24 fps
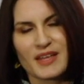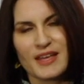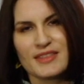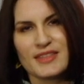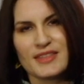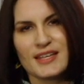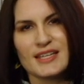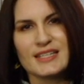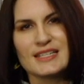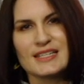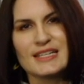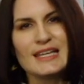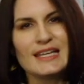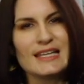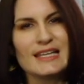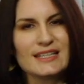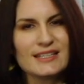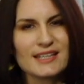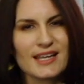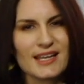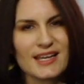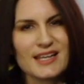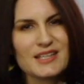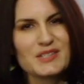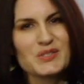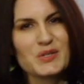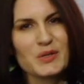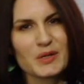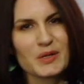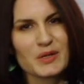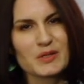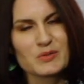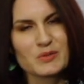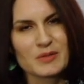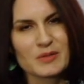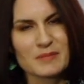And then he and I
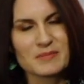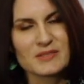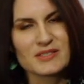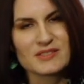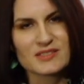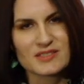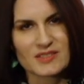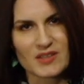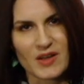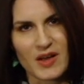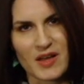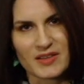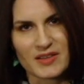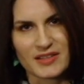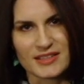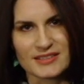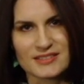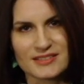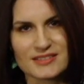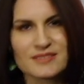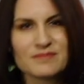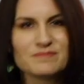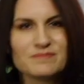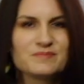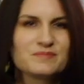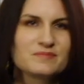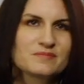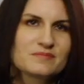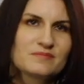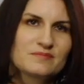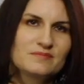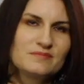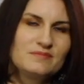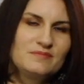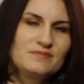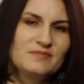took a trip to Scotland,
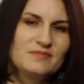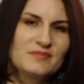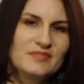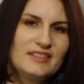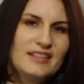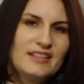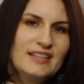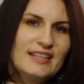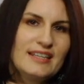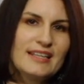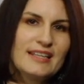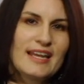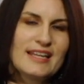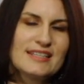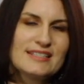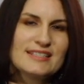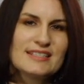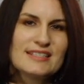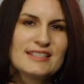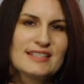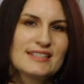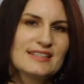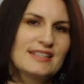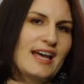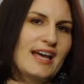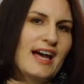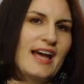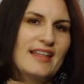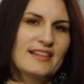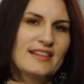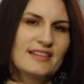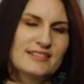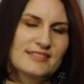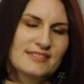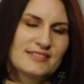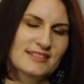and it ended at the
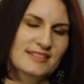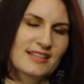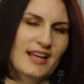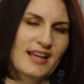Isle of